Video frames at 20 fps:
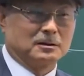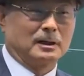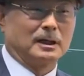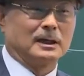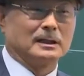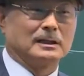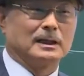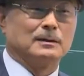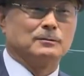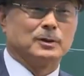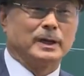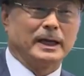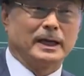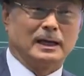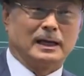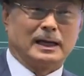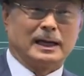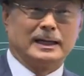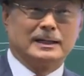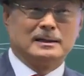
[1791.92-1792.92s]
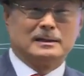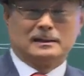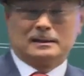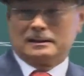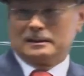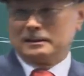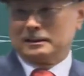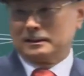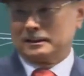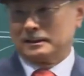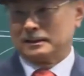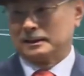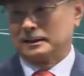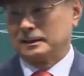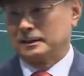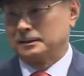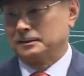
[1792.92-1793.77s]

That is why I requested